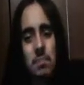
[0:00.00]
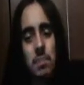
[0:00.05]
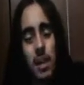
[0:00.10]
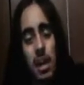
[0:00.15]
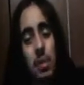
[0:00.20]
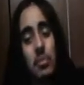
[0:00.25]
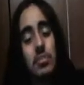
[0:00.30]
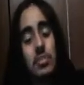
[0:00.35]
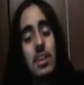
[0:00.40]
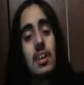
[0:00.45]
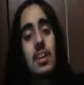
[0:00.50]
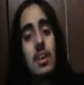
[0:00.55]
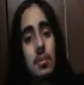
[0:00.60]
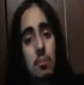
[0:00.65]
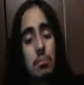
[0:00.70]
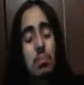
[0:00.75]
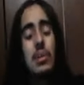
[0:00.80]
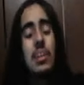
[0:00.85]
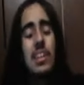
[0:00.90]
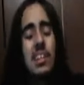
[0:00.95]
but I was
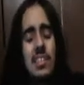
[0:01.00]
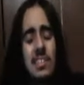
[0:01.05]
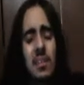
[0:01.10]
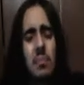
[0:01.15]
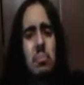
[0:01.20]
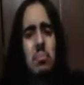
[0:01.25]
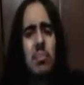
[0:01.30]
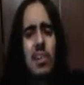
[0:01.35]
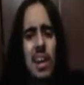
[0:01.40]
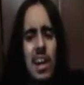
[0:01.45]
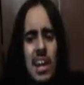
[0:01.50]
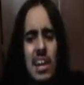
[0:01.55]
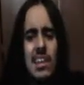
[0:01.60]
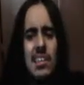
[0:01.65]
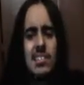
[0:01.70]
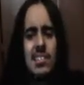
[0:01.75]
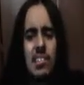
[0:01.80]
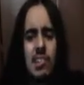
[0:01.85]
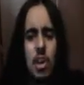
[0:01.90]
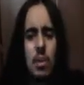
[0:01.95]
pretty
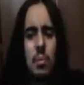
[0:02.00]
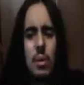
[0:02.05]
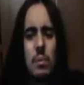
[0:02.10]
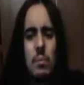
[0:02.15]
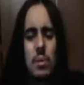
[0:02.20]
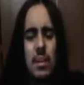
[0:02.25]
surprised a little bit.